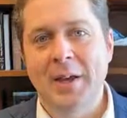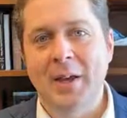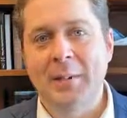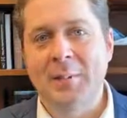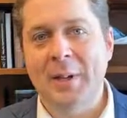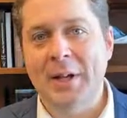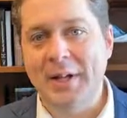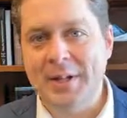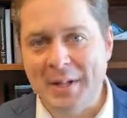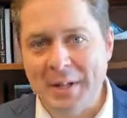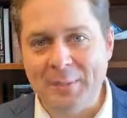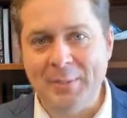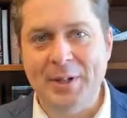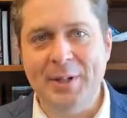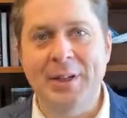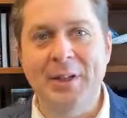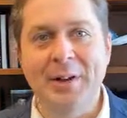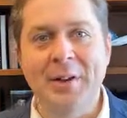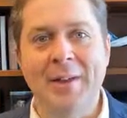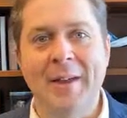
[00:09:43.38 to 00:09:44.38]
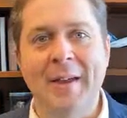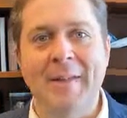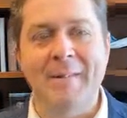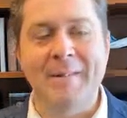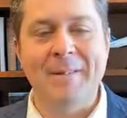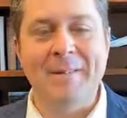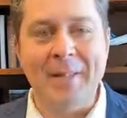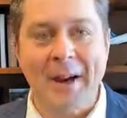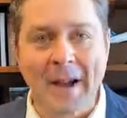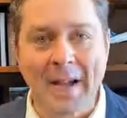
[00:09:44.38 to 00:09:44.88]
But it seems clear that
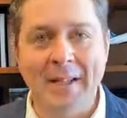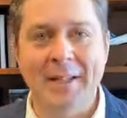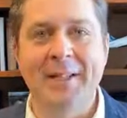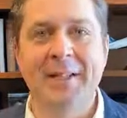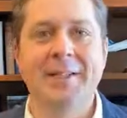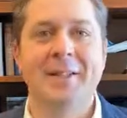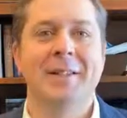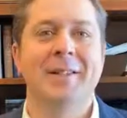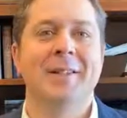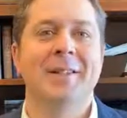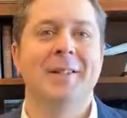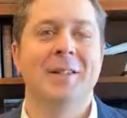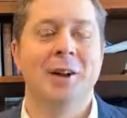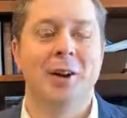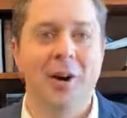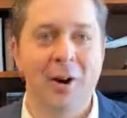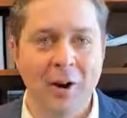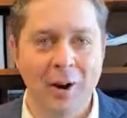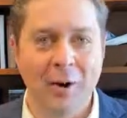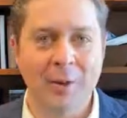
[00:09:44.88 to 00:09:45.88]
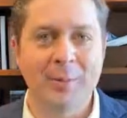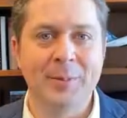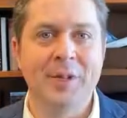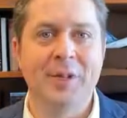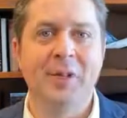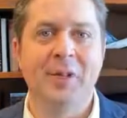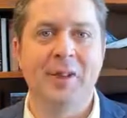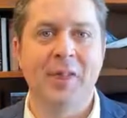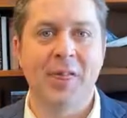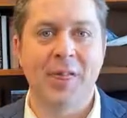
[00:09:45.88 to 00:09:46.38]
violent, armed
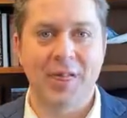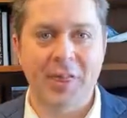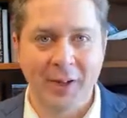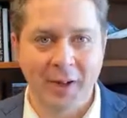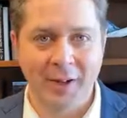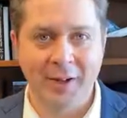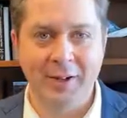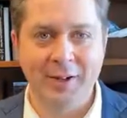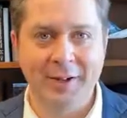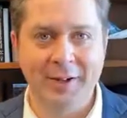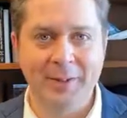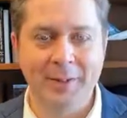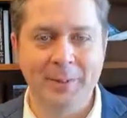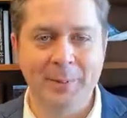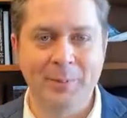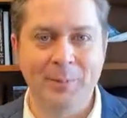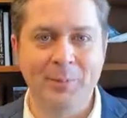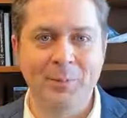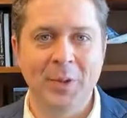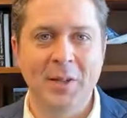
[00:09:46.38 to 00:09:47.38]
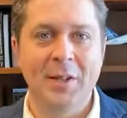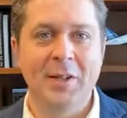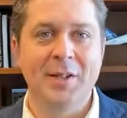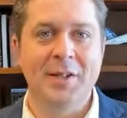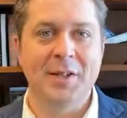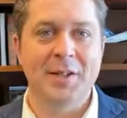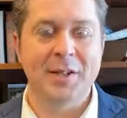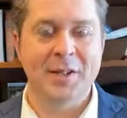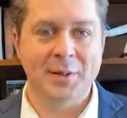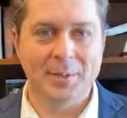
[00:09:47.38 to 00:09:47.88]
thugs
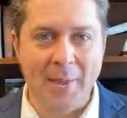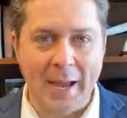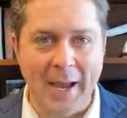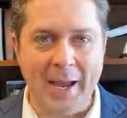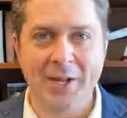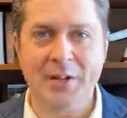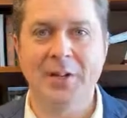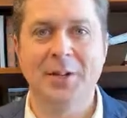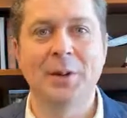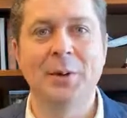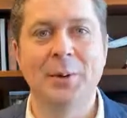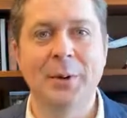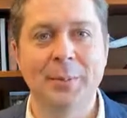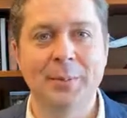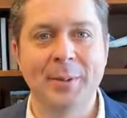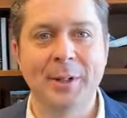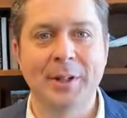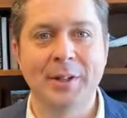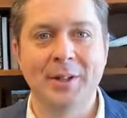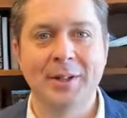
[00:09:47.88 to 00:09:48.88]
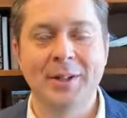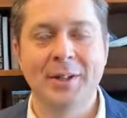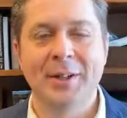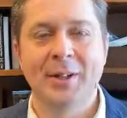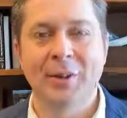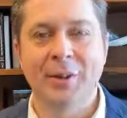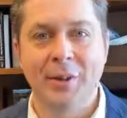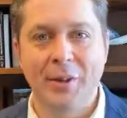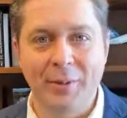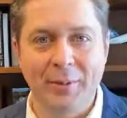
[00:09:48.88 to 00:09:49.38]
smashed equipment,
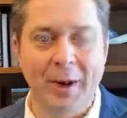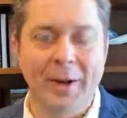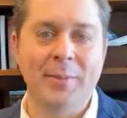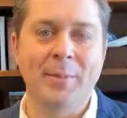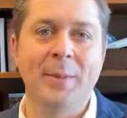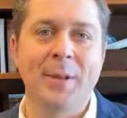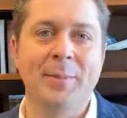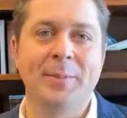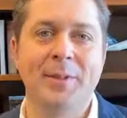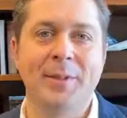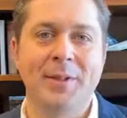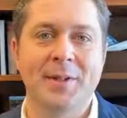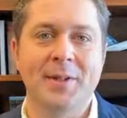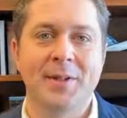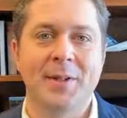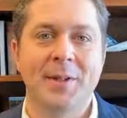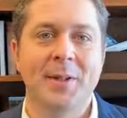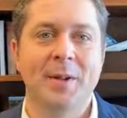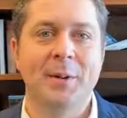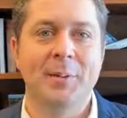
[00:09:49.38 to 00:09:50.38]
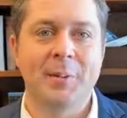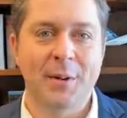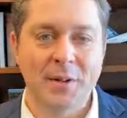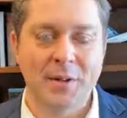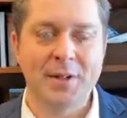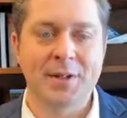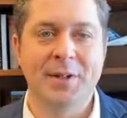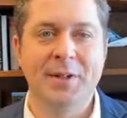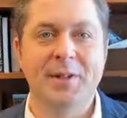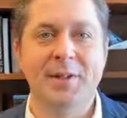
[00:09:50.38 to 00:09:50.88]
and threatened people's
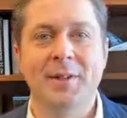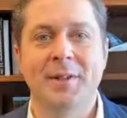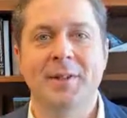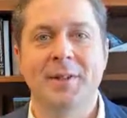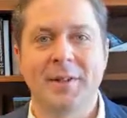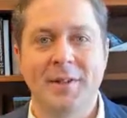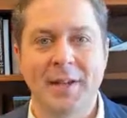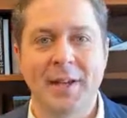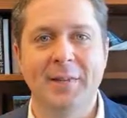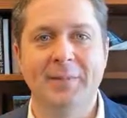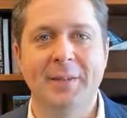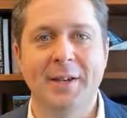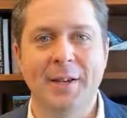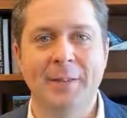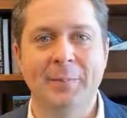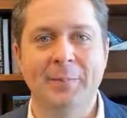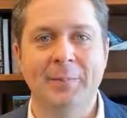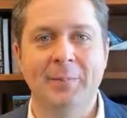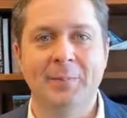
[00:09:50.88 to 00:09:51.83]
personal safety.